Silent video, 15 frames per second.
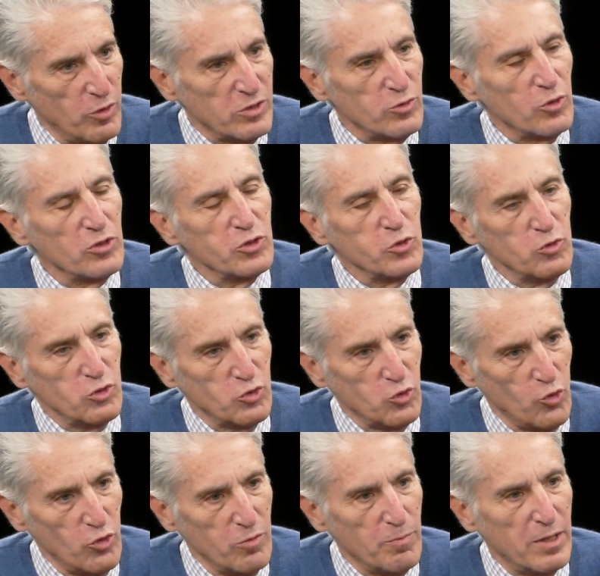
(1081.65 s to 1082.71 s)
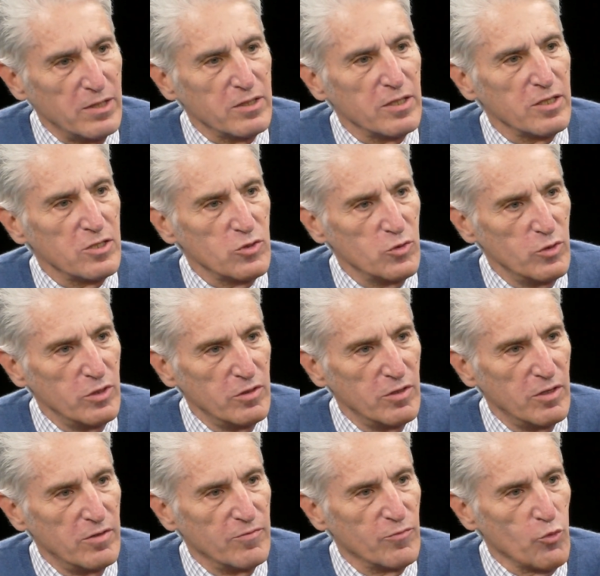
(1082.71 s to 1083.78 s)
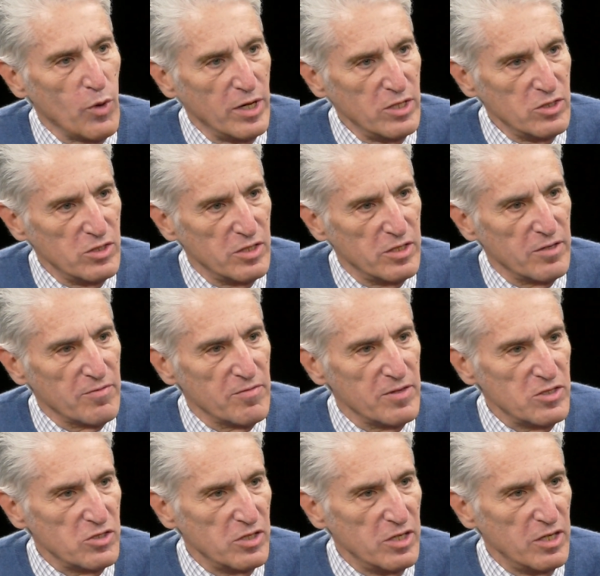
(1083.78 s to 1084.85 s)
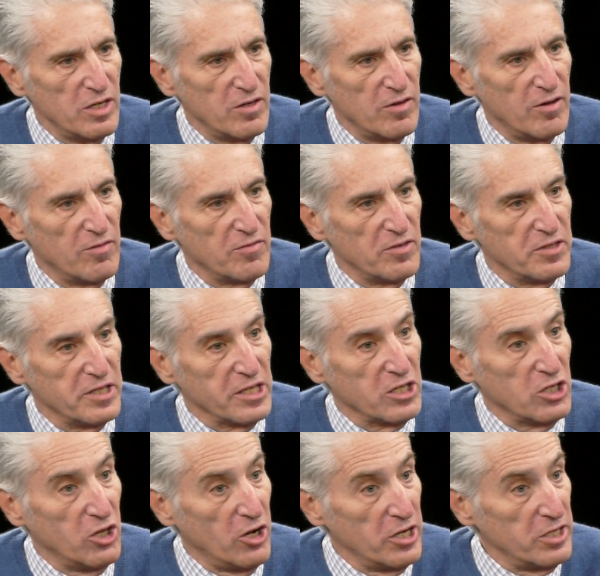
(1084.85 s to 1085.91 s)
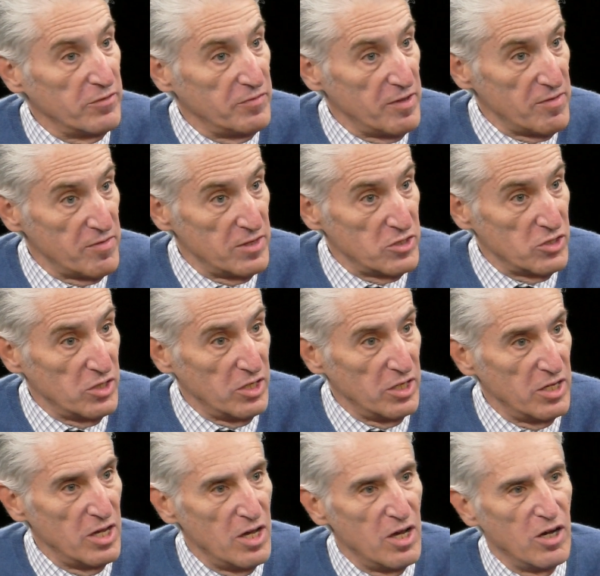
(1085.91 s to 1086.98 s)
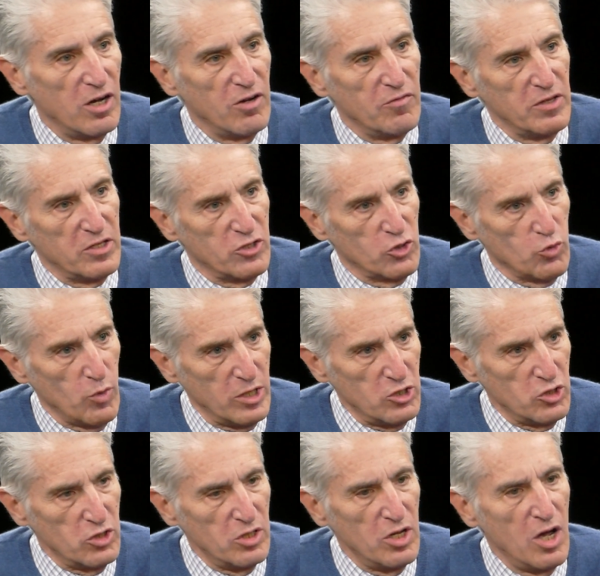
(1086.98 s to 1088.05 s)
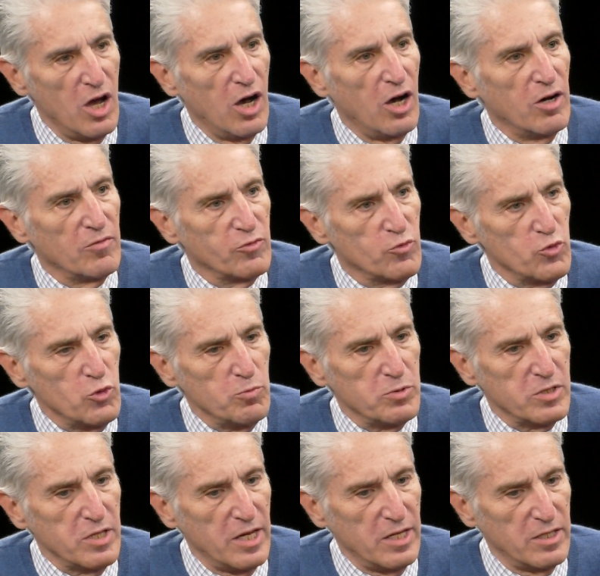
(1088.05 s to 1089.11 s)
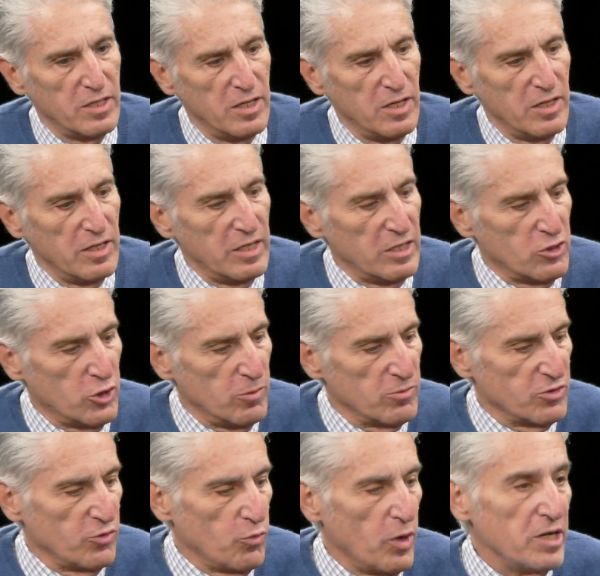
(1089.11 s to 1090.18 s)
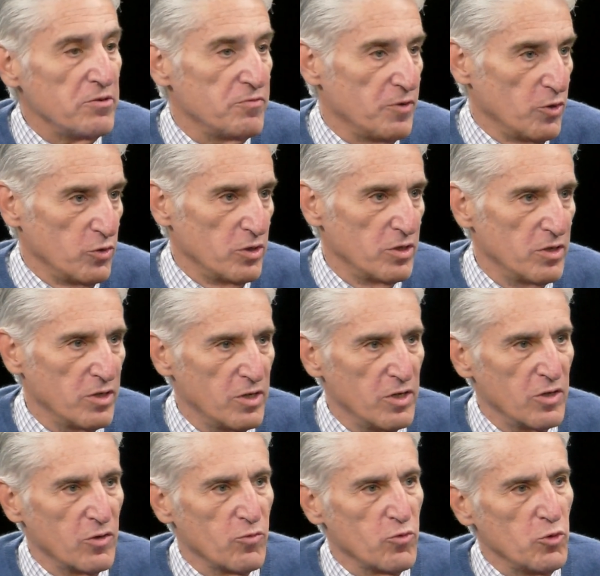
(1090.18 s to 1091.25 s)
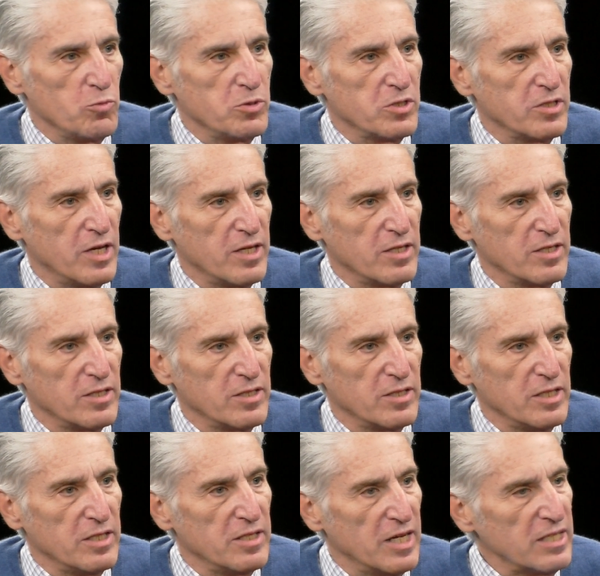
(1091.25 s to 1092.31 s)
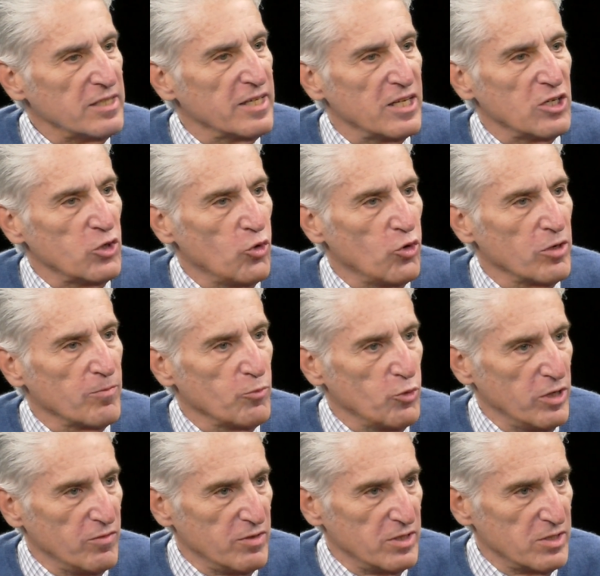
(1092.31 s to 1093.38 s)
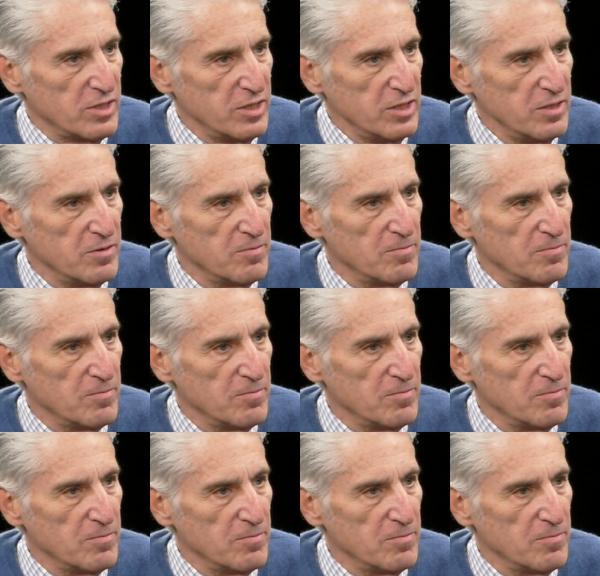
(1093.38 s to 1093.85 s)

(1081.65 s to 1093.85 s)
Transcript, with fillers: it's also a story about the history of race and ethnicity, of, uh, of the decline of ethnicity, of integration, of groups that, in terms of white folk, groups that did not get along previously.